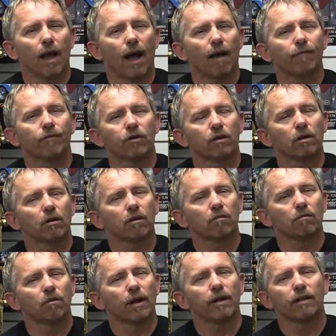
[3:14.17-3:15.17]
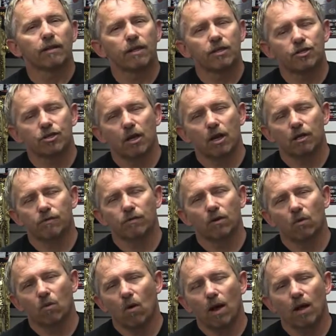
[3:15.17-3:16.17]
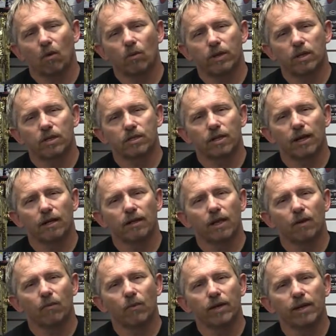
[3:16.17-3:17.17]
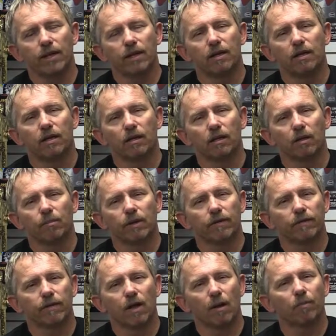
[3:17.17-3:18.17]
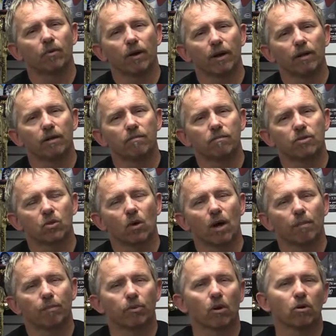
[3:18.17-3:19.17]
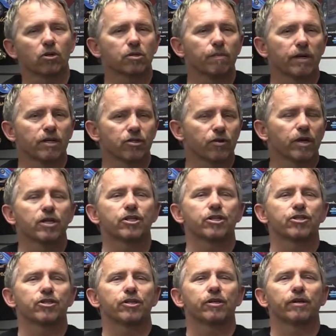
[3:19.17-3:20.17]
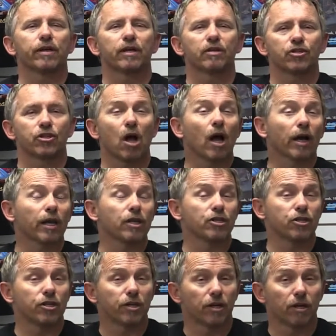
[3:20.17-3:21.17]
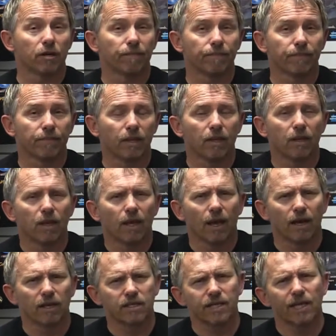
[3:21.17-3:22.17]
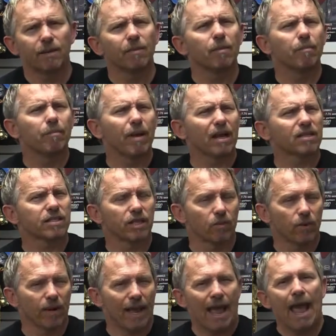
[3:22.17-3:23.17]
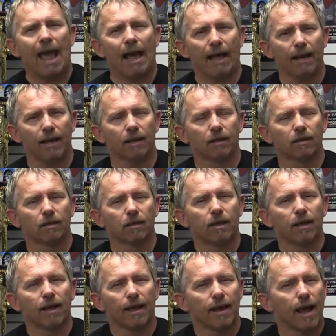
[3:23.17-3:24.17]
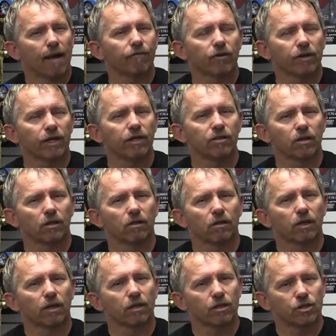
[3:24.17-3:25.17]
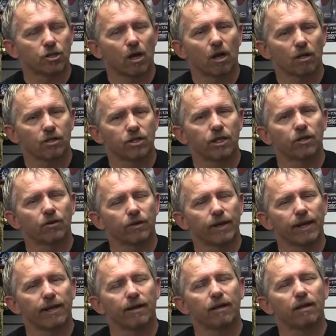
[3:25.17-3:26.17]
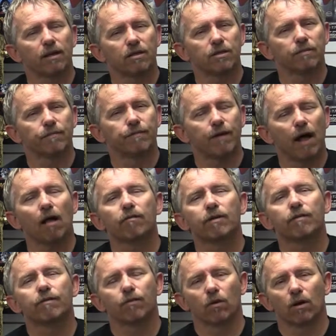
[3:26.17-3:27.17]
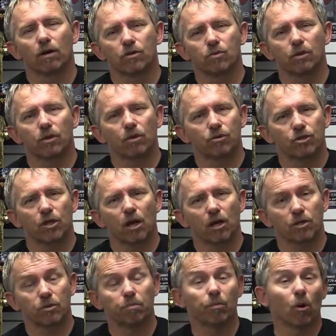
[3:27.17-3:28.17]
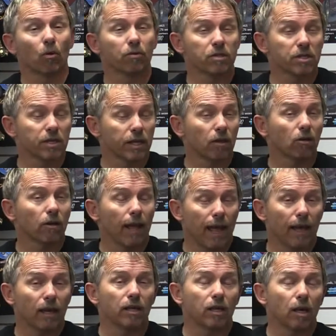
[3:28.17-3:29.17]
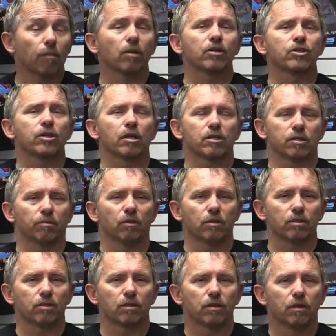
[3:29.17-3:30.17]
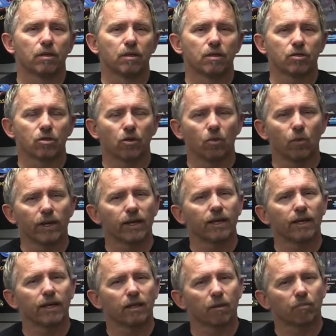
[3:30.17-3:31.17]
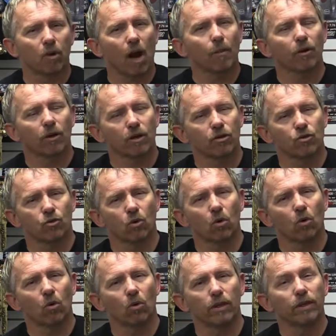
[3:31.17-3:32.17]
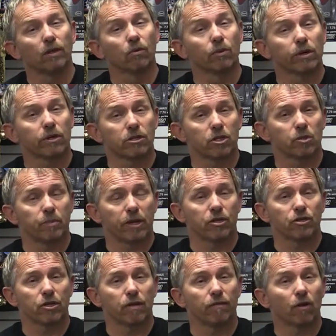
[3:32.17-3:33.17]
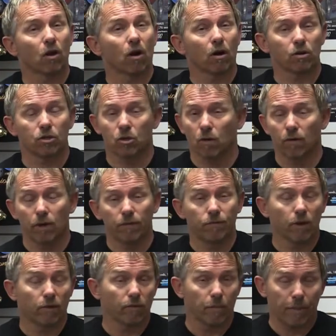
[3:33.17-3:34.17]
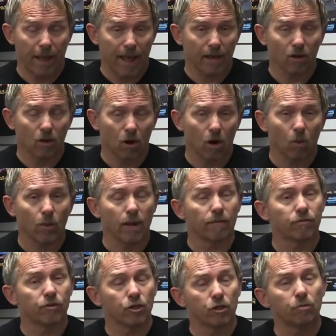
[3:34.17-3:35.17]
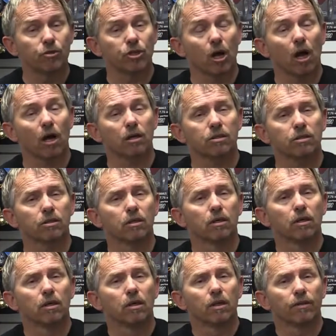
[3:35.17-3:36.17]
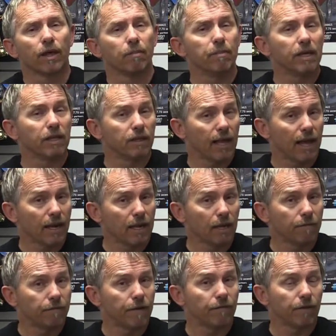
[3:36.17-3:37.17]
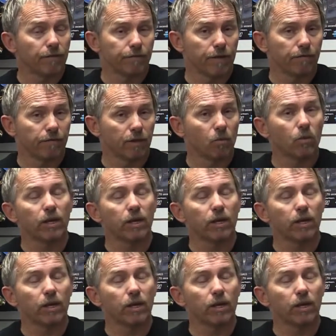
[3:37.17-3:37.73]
After running these shocks for a while, we decided that we needed a little bit of an upgrade. So I approached my Strange Engineering shock engineer and I sent him the best that we had. And after he took a look at the shocks, he created some valving for us with those shocks, both single and double adjustables, so that we could get the proper control in the rear suspension of the car. So if you have a pan car, we have tube shocks that meet that need, 50-50.